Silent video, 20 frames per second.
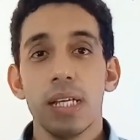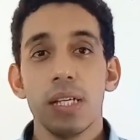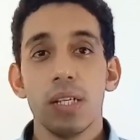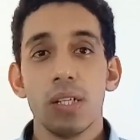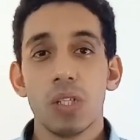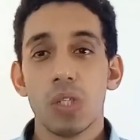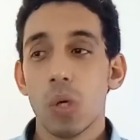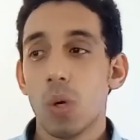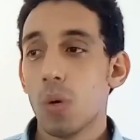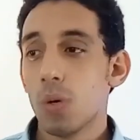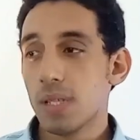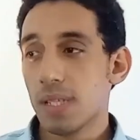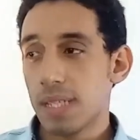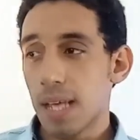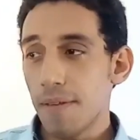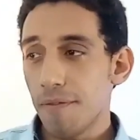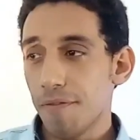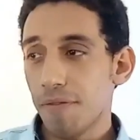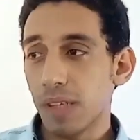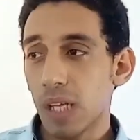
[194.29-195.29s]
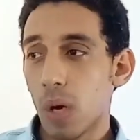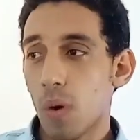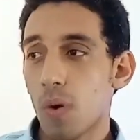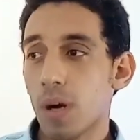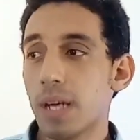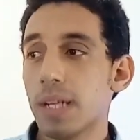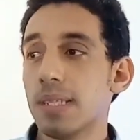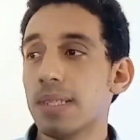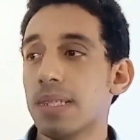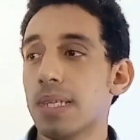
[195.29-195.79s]
so
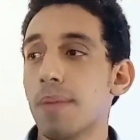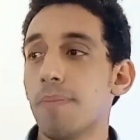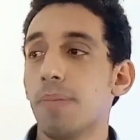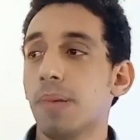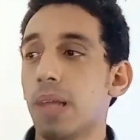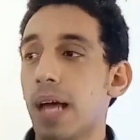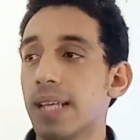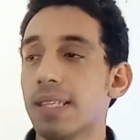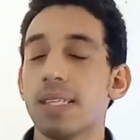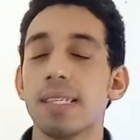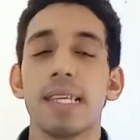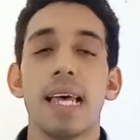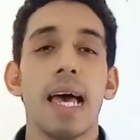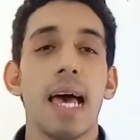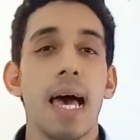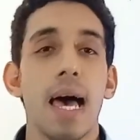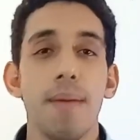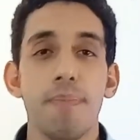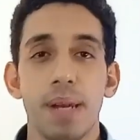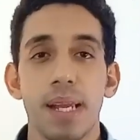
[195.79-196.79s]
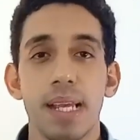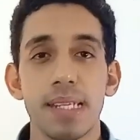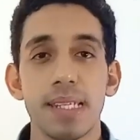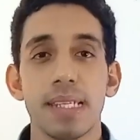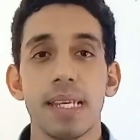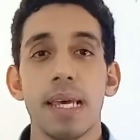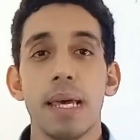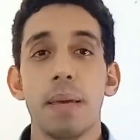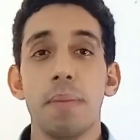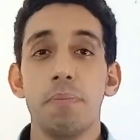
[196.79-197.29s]
sunflower symbolizes
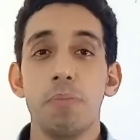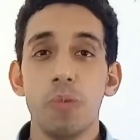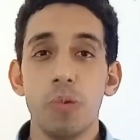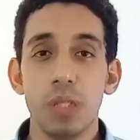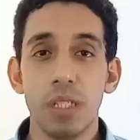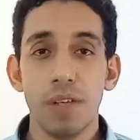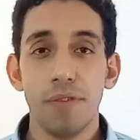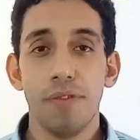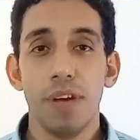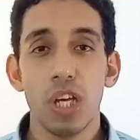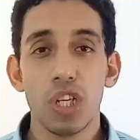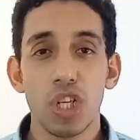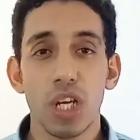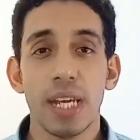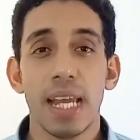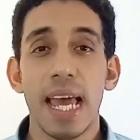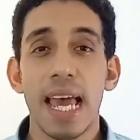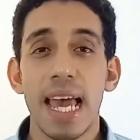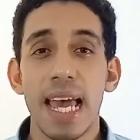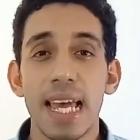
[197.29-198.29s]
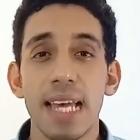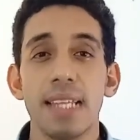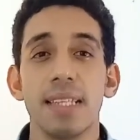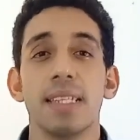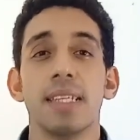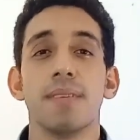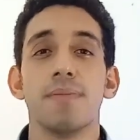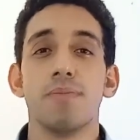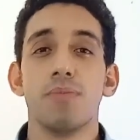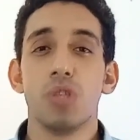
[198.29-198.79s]
happiness, motivation,
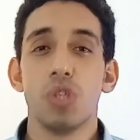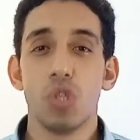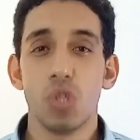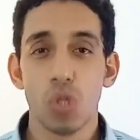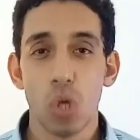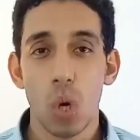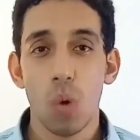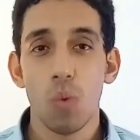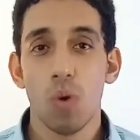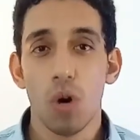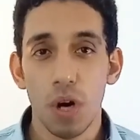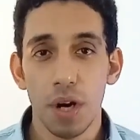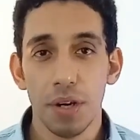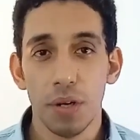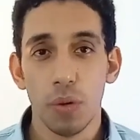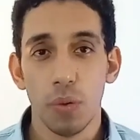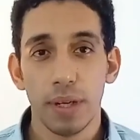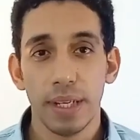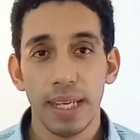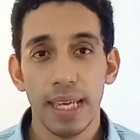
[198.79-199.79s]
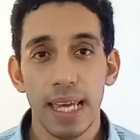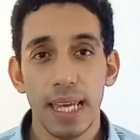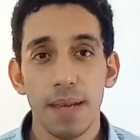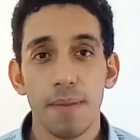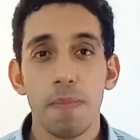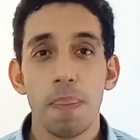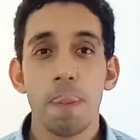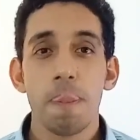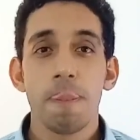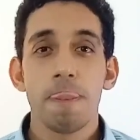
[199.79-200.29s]
and so on.
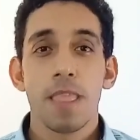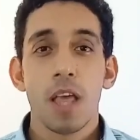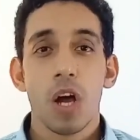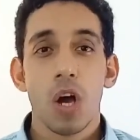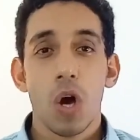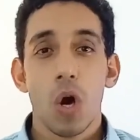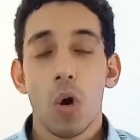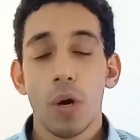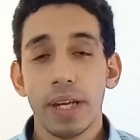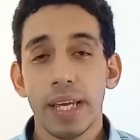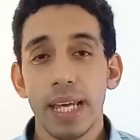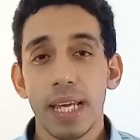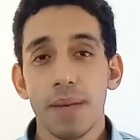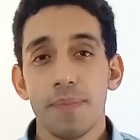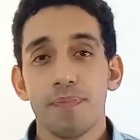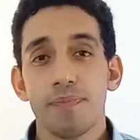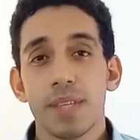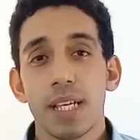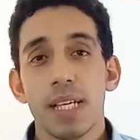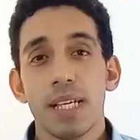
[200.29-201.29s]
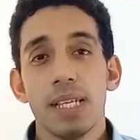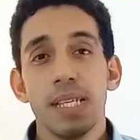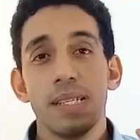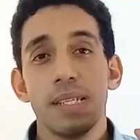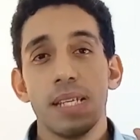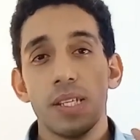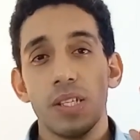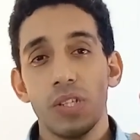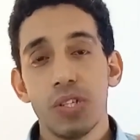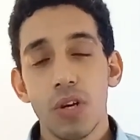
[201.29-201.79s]
Okay, okay.
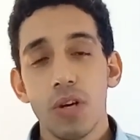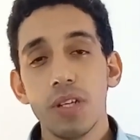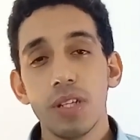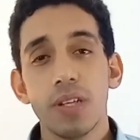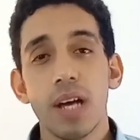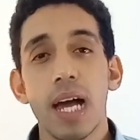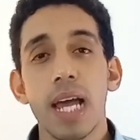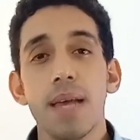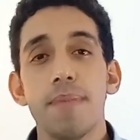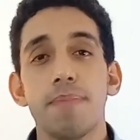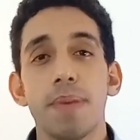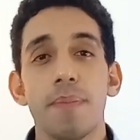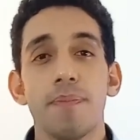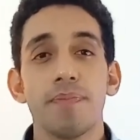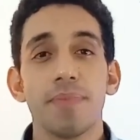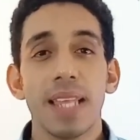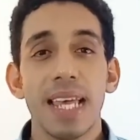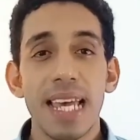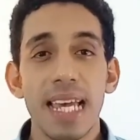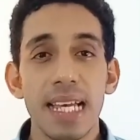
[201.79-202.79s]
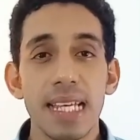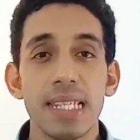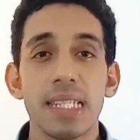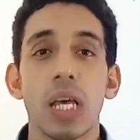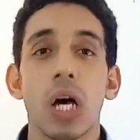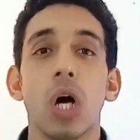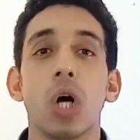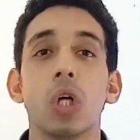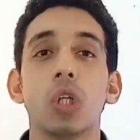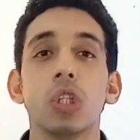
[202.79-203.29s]
The third type is
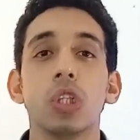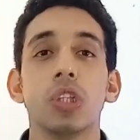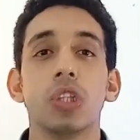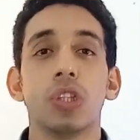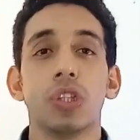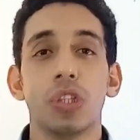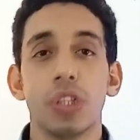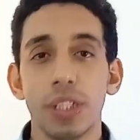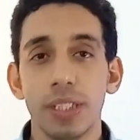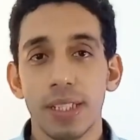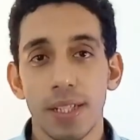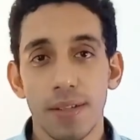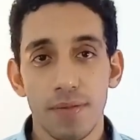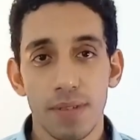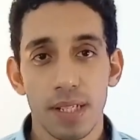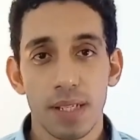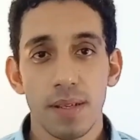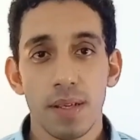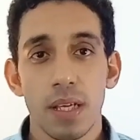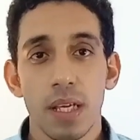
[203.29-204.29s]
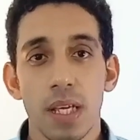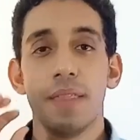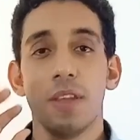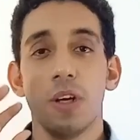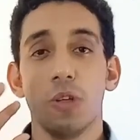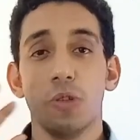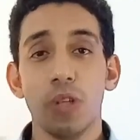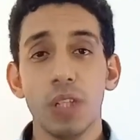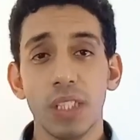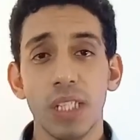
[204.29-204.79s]
alternatives, and
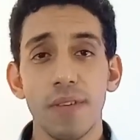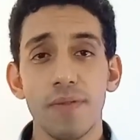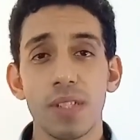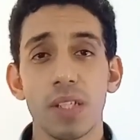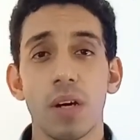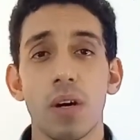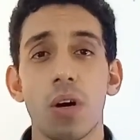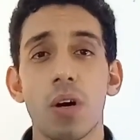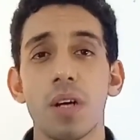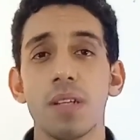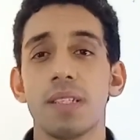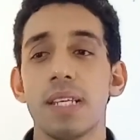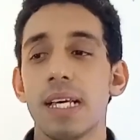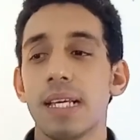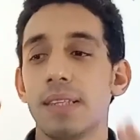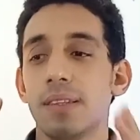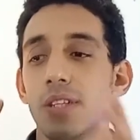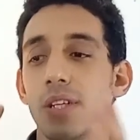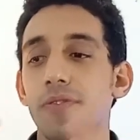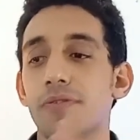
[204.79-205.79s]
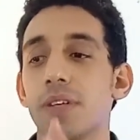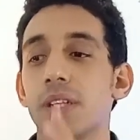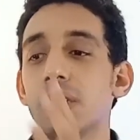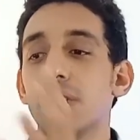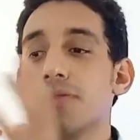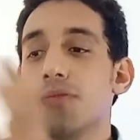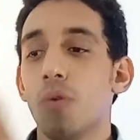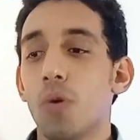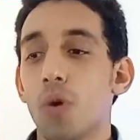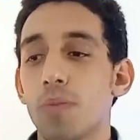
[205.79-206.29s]
alternatives are the different
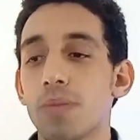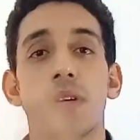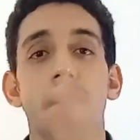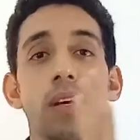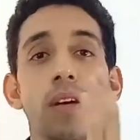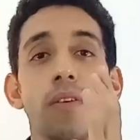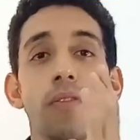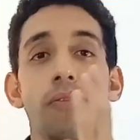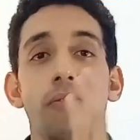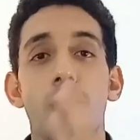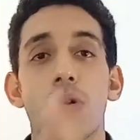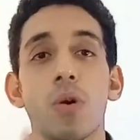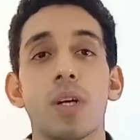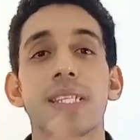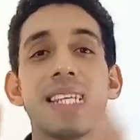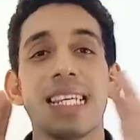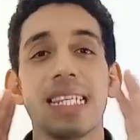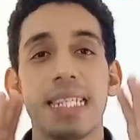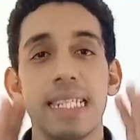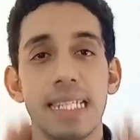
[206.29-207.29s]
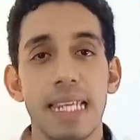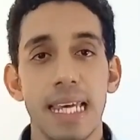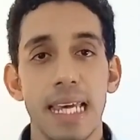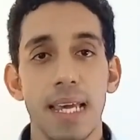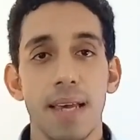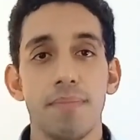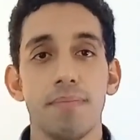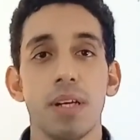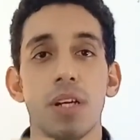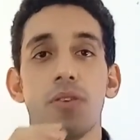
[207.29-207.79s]
forms for the
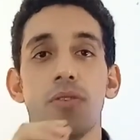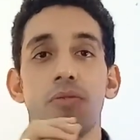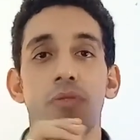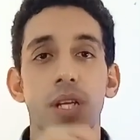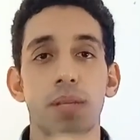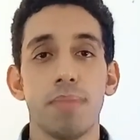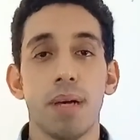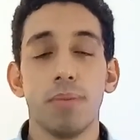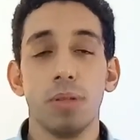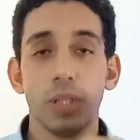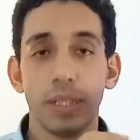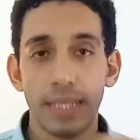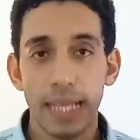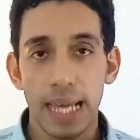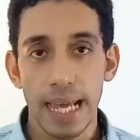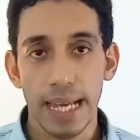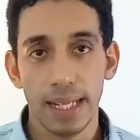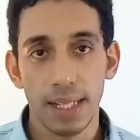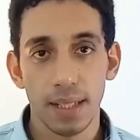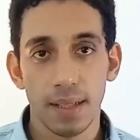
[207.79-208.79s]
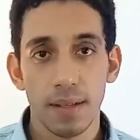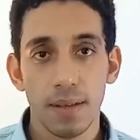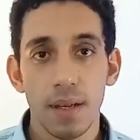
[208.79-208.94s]
same Redbubble tag.